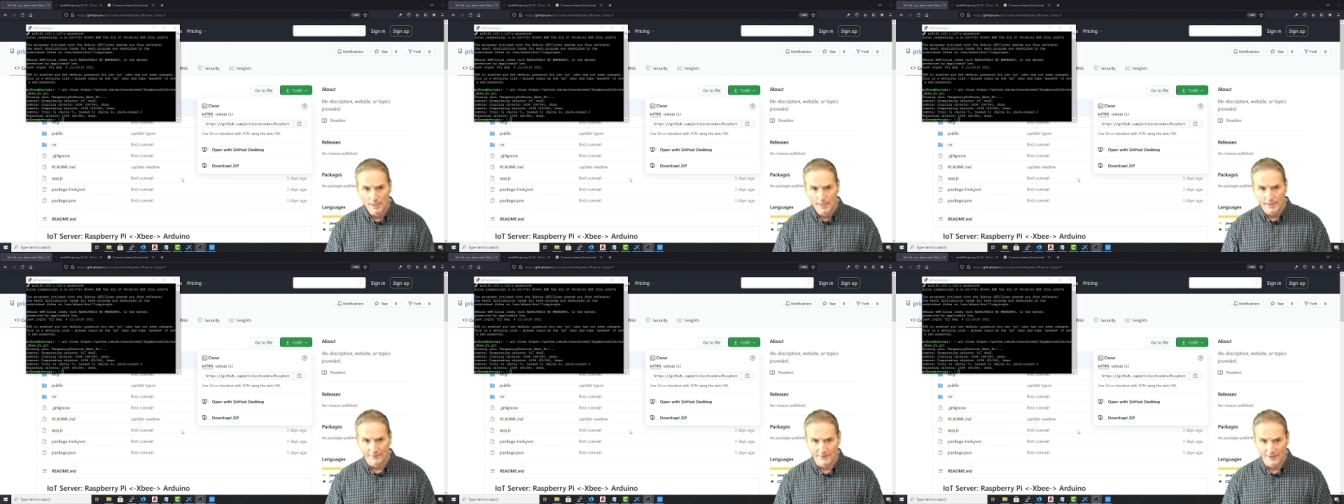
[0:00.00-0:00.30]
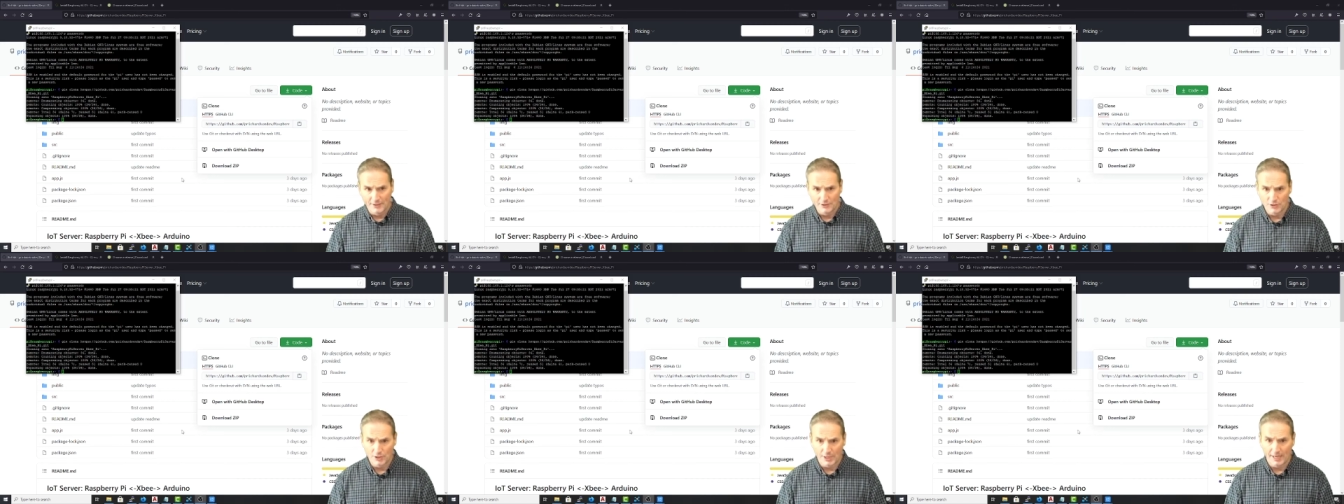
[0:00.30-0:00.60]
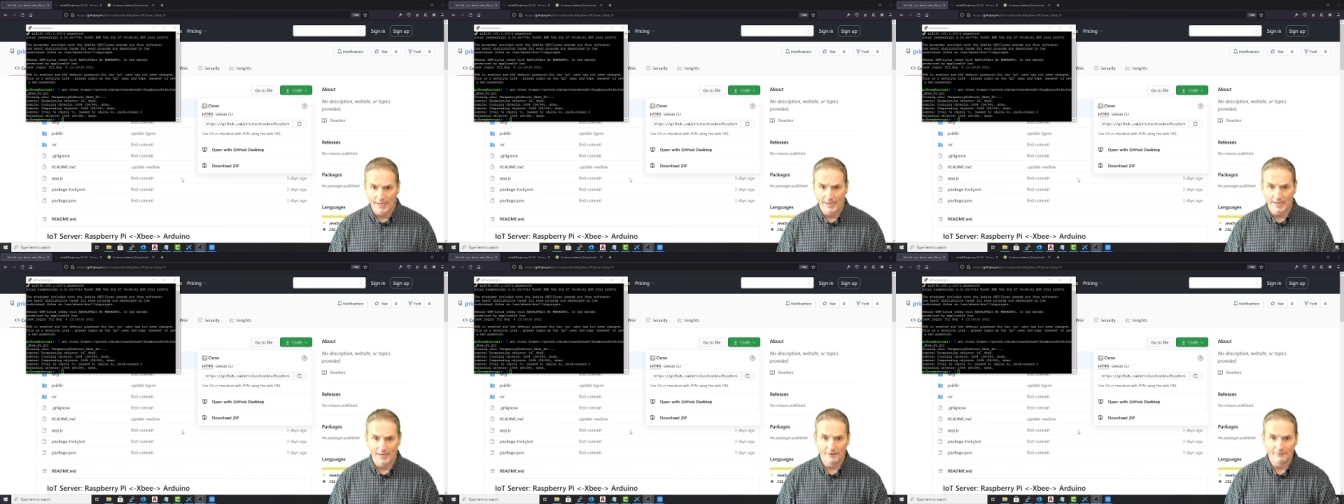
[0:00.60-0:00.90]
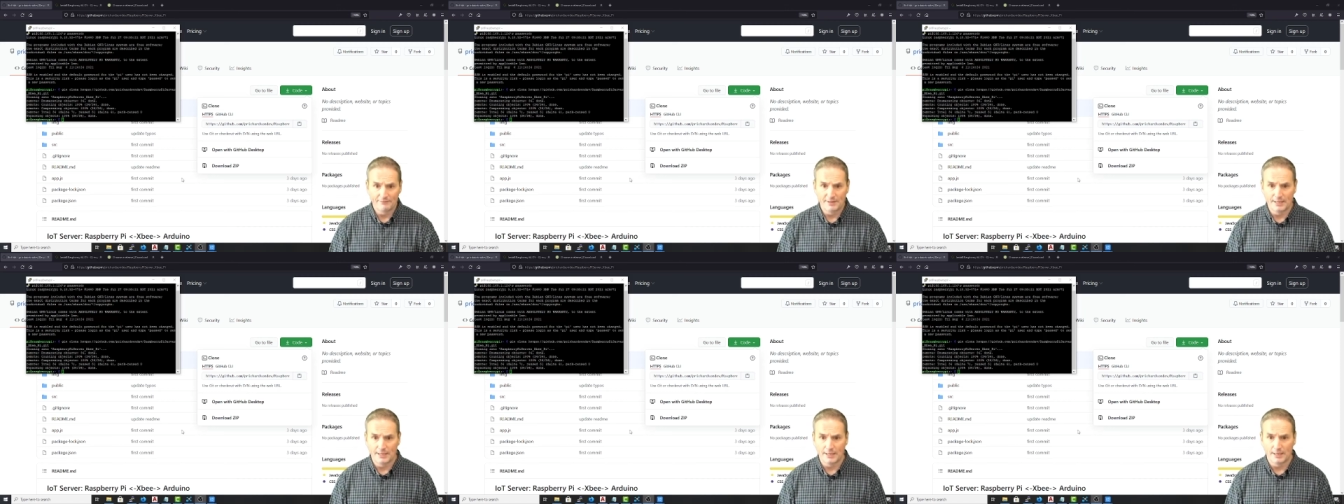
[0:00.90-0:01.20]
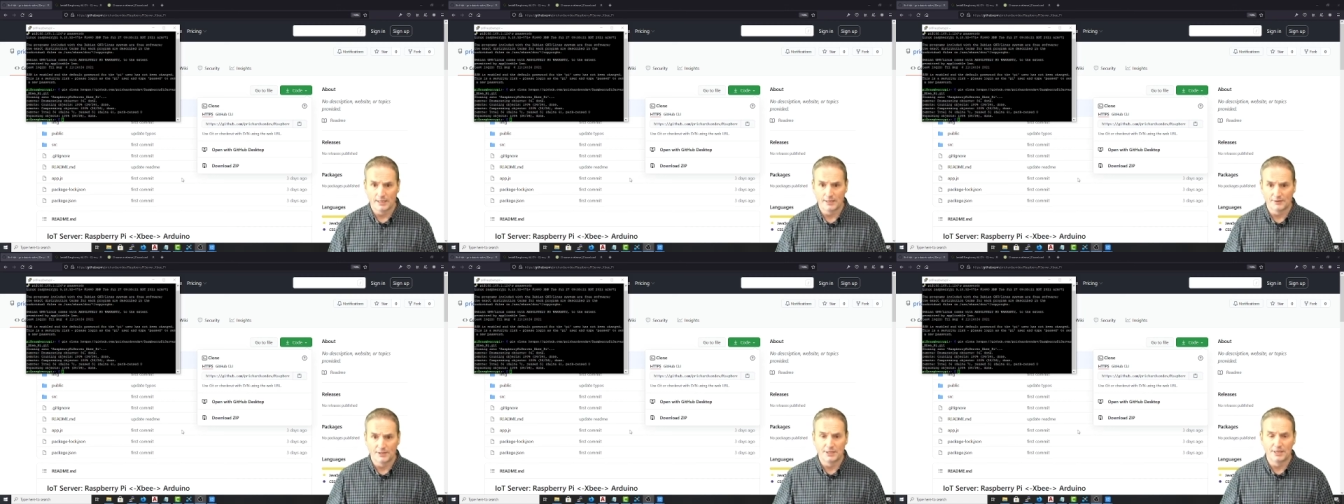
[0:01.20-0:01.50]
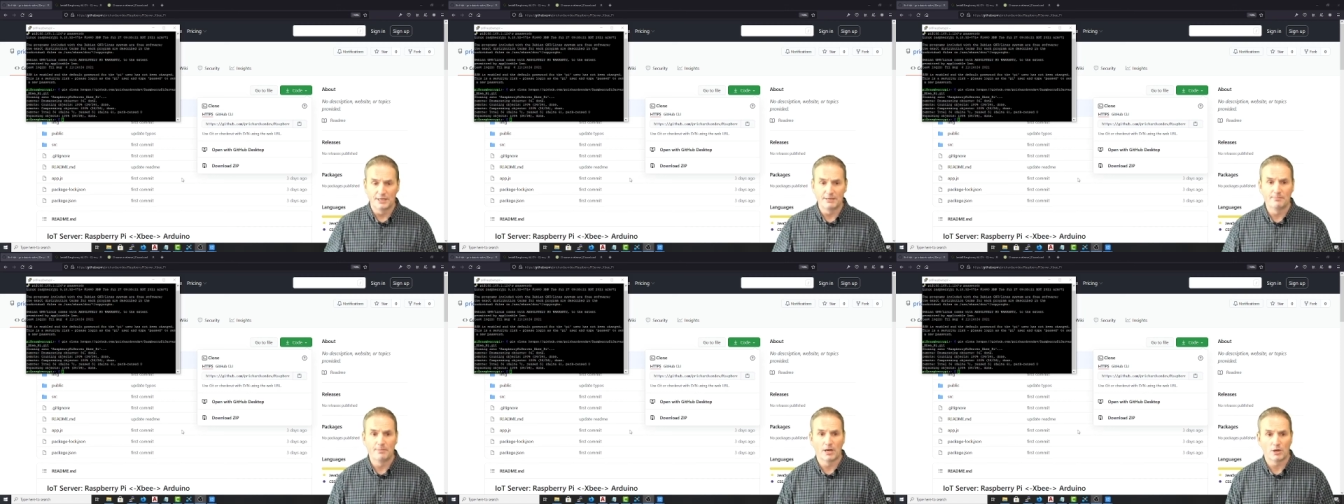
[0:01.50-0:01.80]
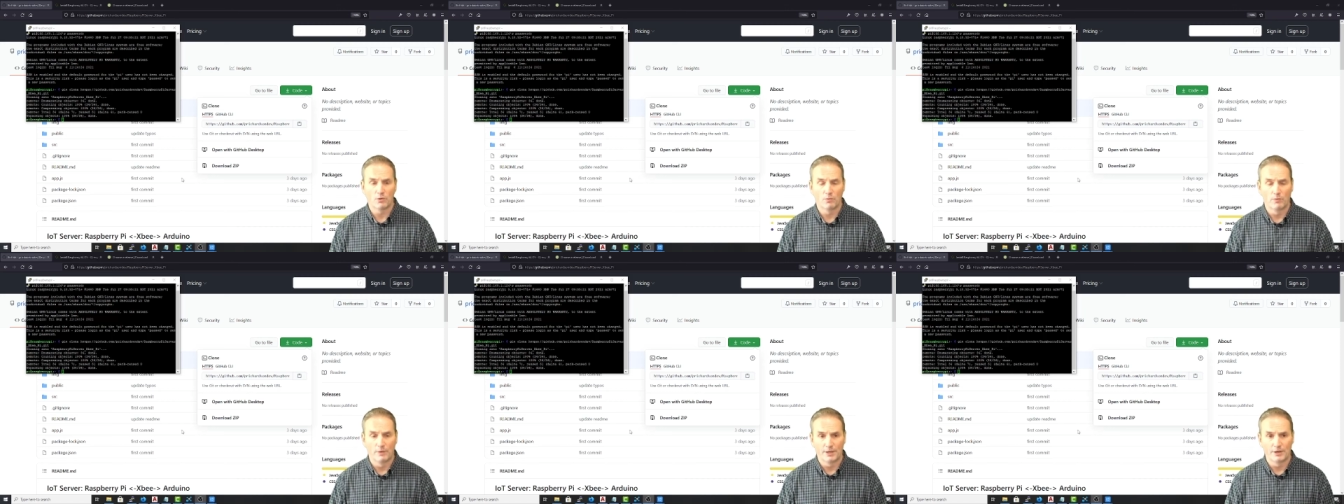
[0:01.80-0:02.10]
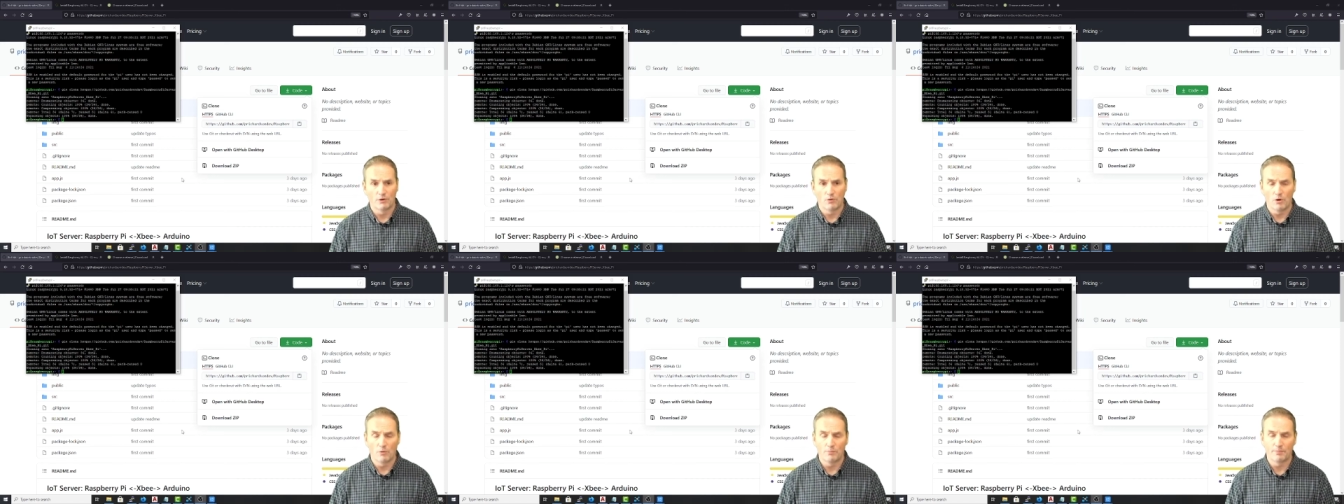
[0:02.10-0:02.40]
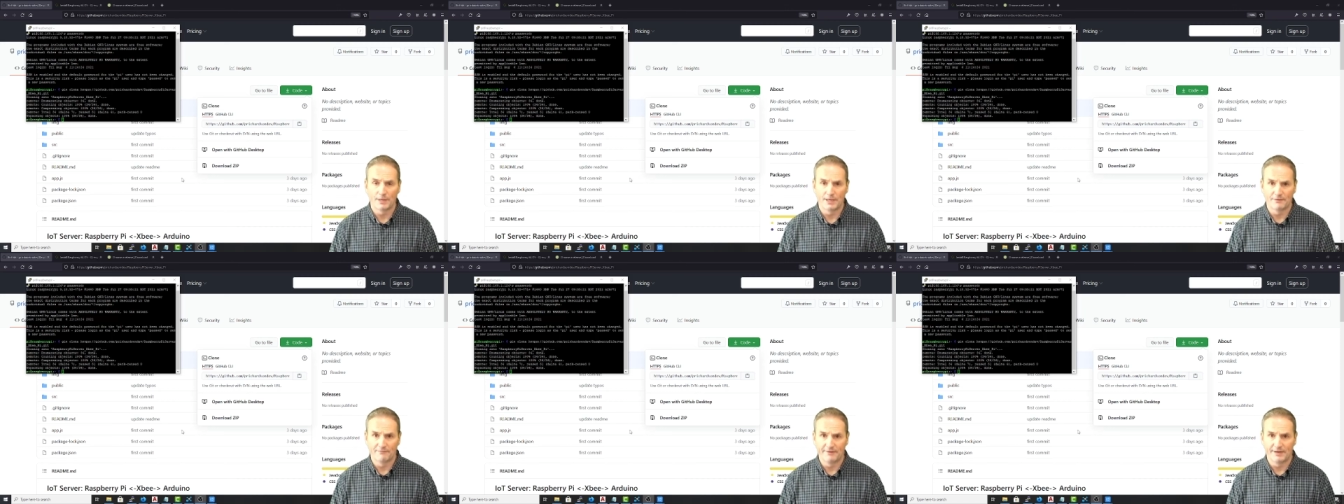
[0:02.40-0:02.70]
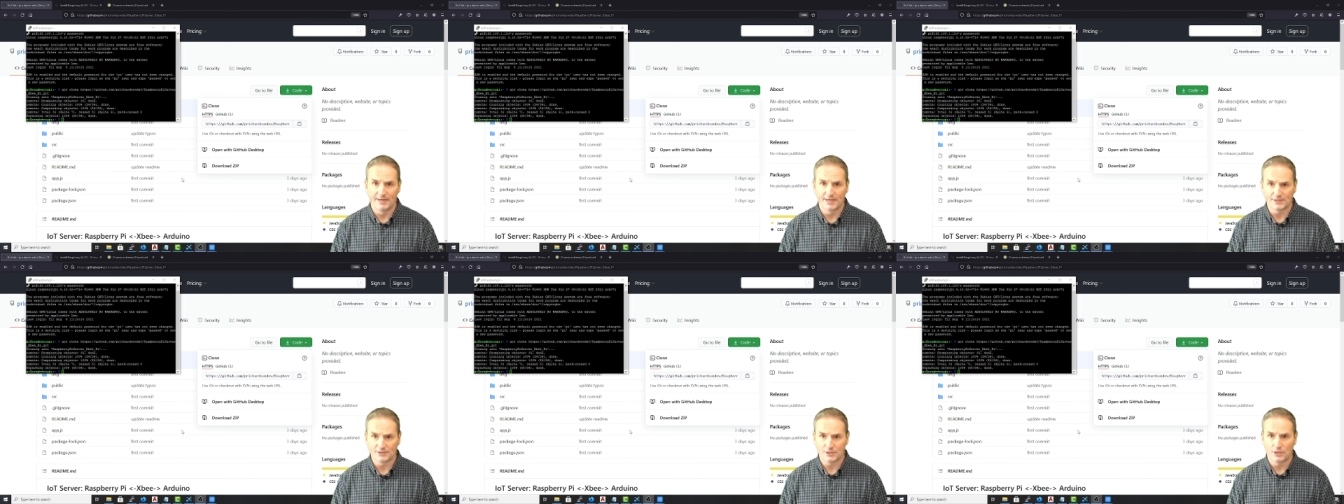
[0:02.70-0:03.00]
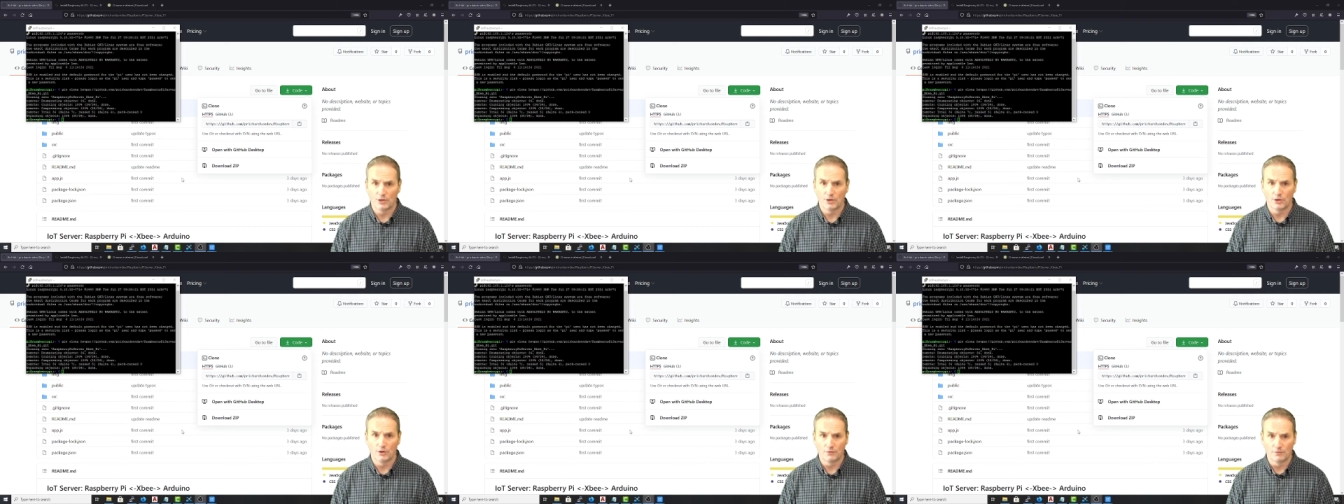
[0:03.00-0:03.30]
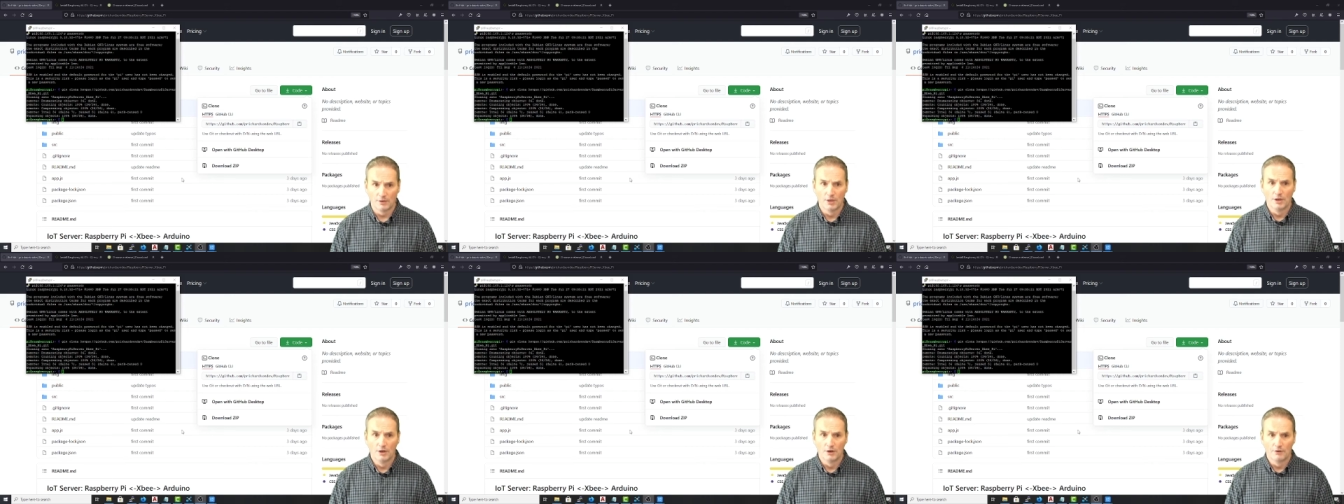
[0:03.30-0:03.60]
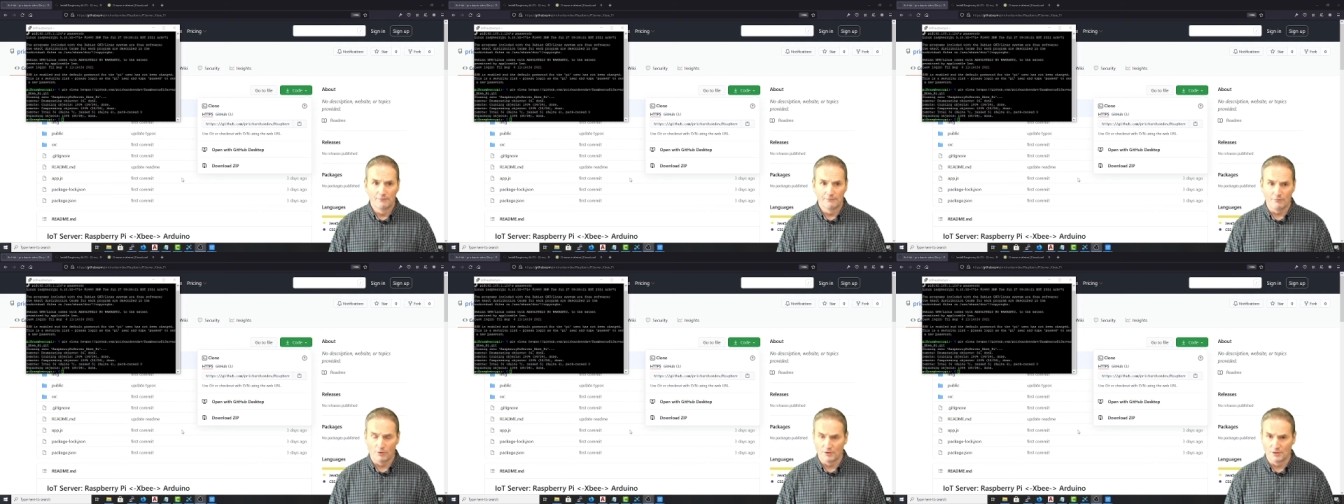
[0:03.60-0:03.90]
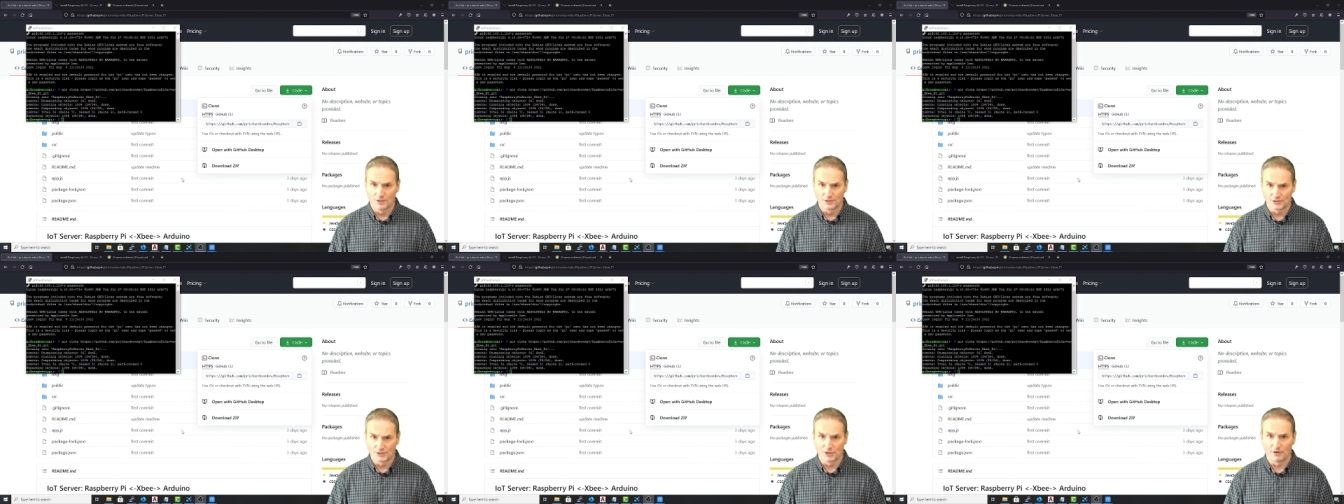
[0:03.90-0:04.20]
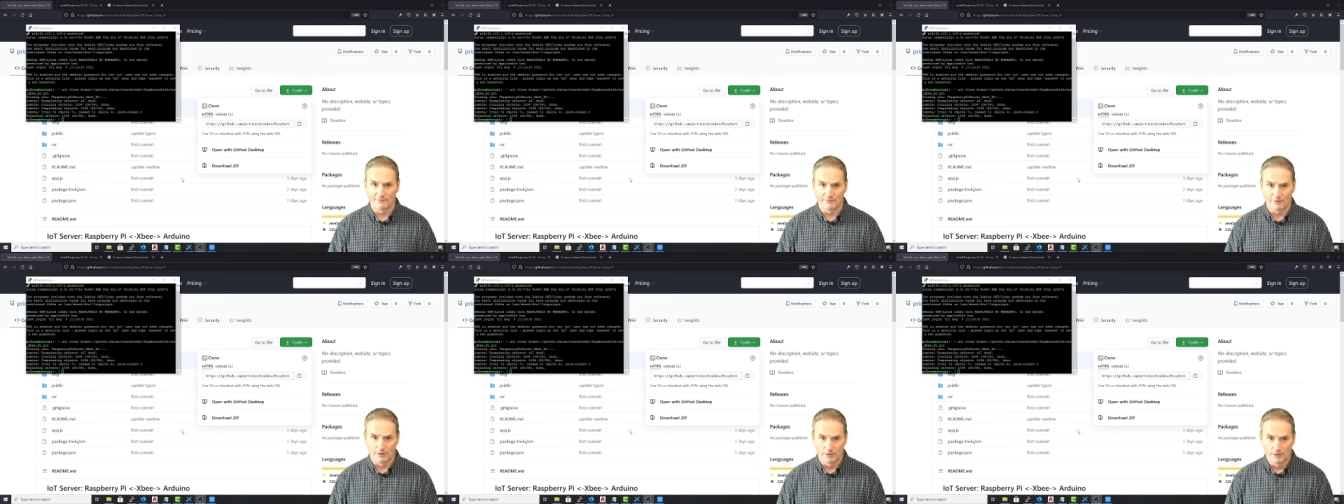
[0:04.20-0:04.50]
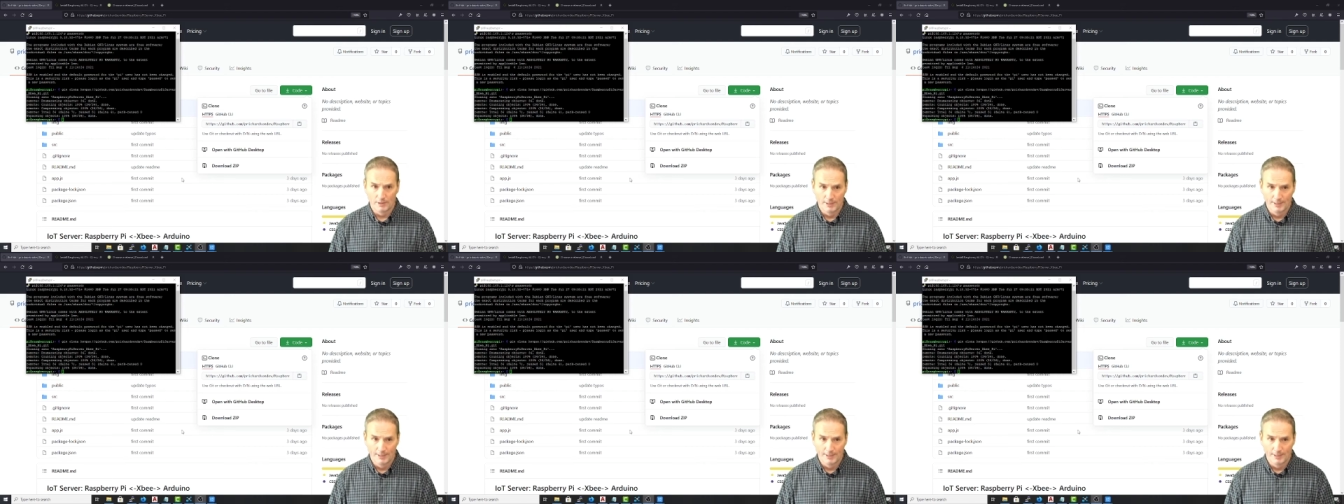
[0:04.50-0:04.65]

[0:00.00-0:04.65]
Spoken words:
And then you're going to have the debug window open in VS Code for the server.